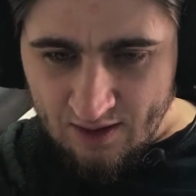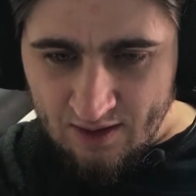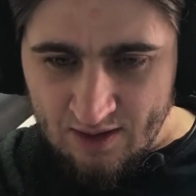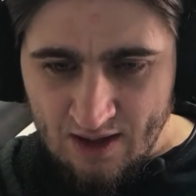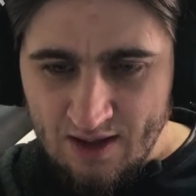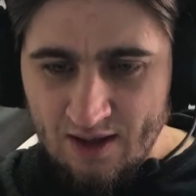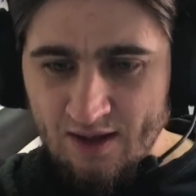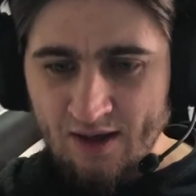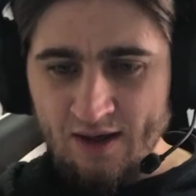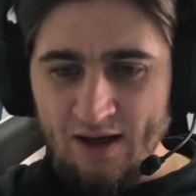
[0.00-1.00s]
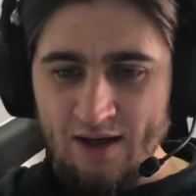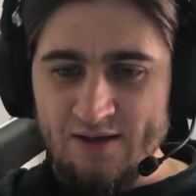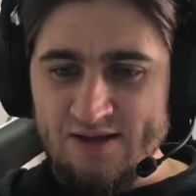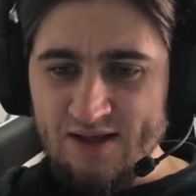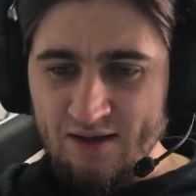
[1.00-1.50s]
Yeah. I
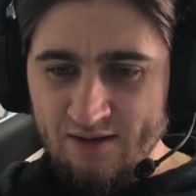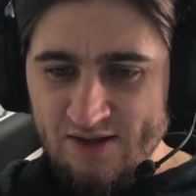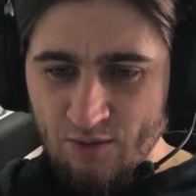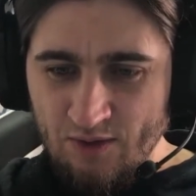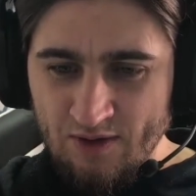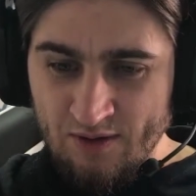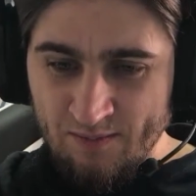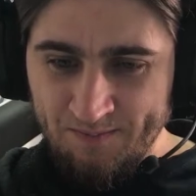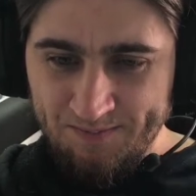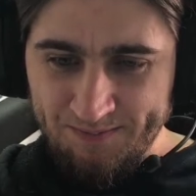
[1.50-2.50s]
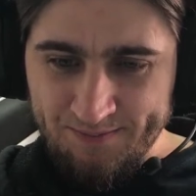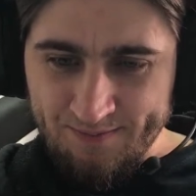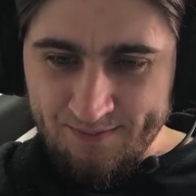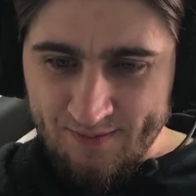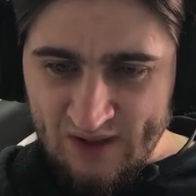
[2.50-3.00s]
understand. So
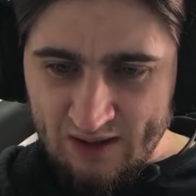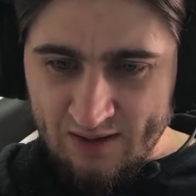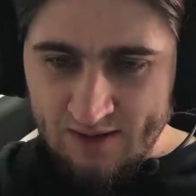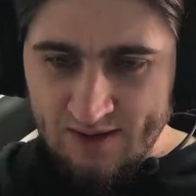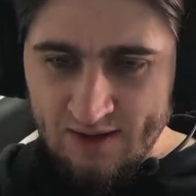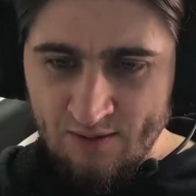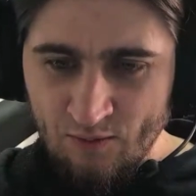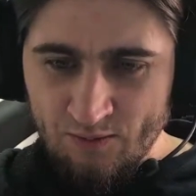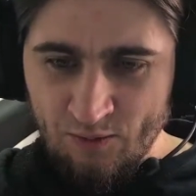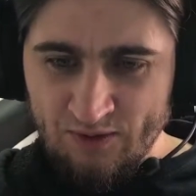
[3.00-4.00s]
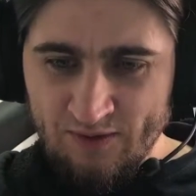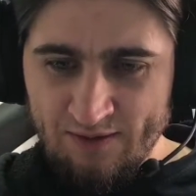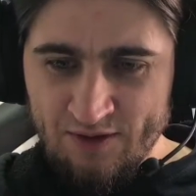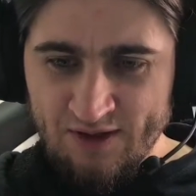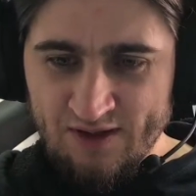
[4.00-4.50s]
the what
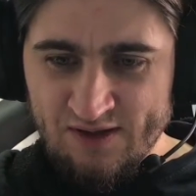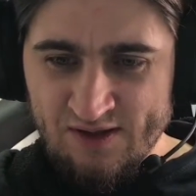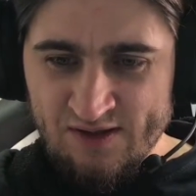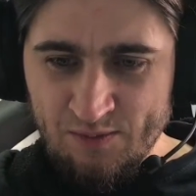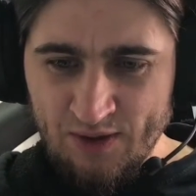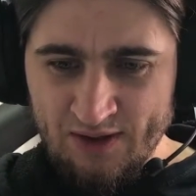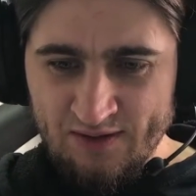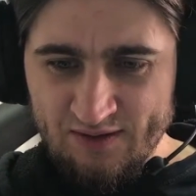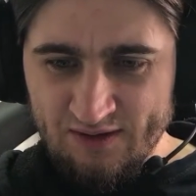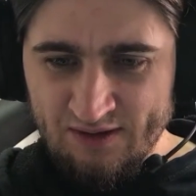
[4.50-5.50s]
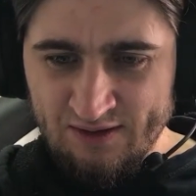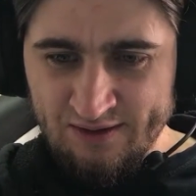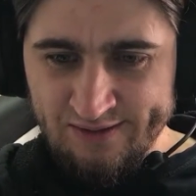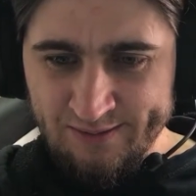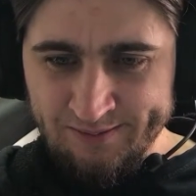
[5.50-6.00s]
flavor text is, but
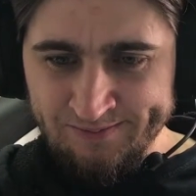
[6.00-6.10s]
I